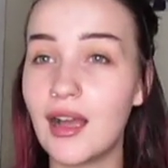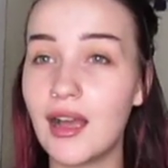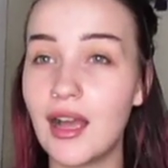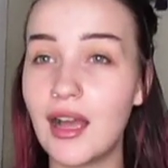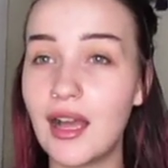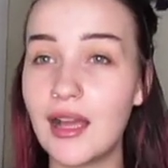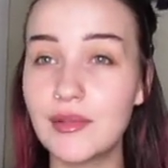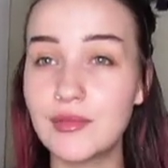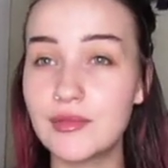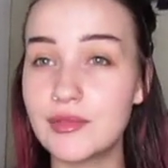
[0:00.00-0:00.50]

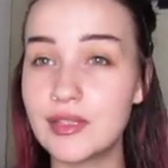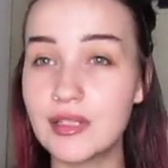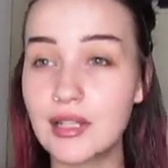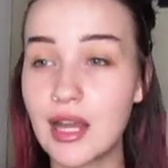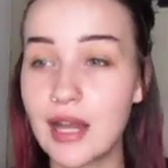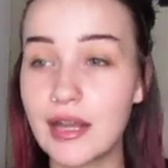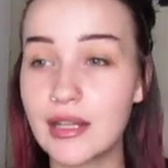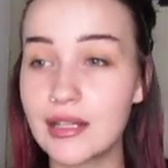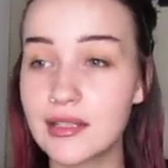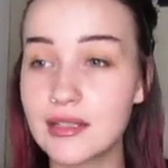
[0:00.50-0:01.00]
I
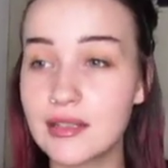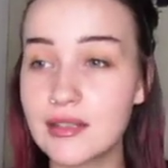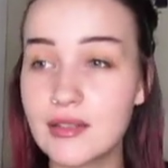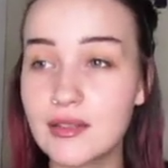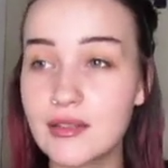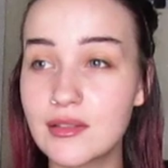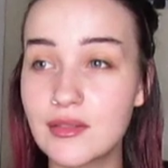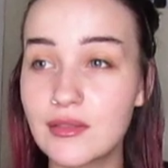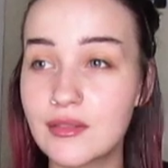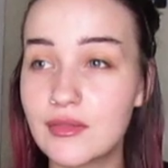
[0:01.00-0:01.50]
dyed it
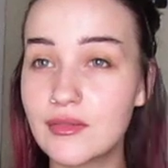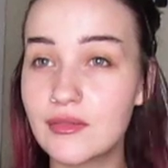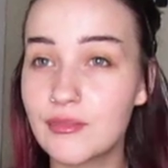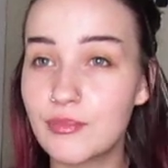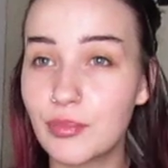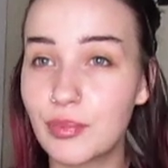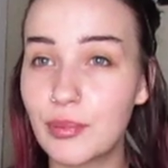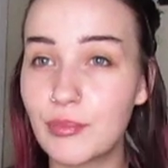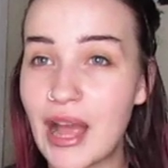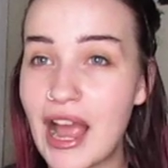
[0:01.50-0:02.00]

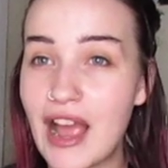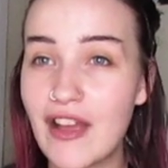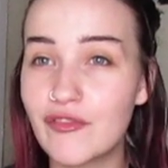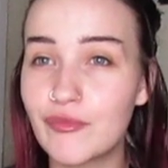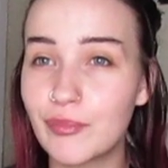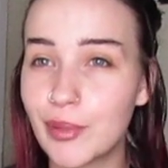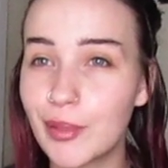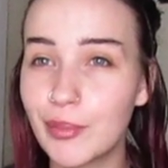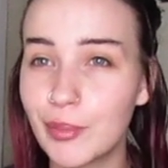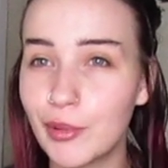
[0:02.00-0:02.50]

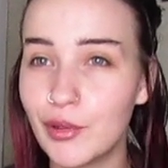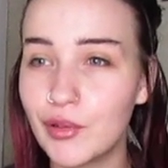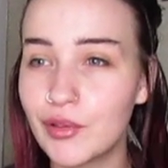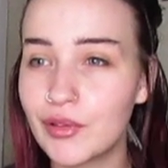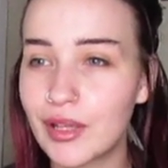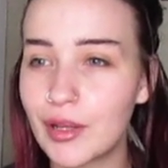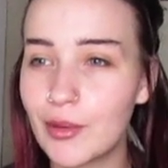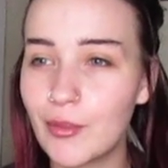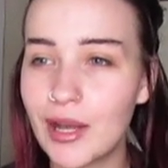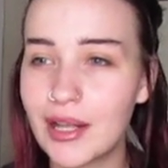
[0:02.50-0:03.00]
half purple.
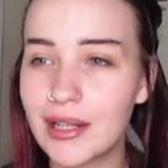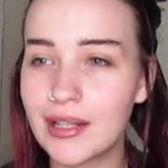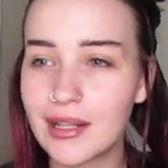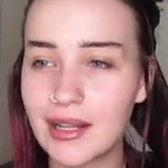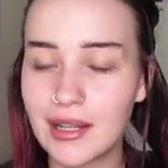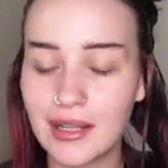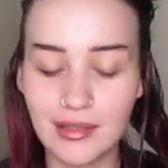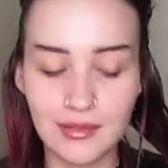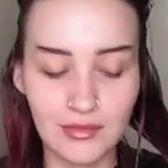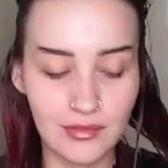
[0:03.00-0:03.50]
Like, why did
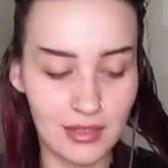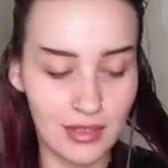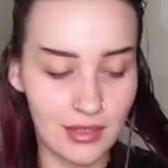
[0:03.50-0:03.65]
I?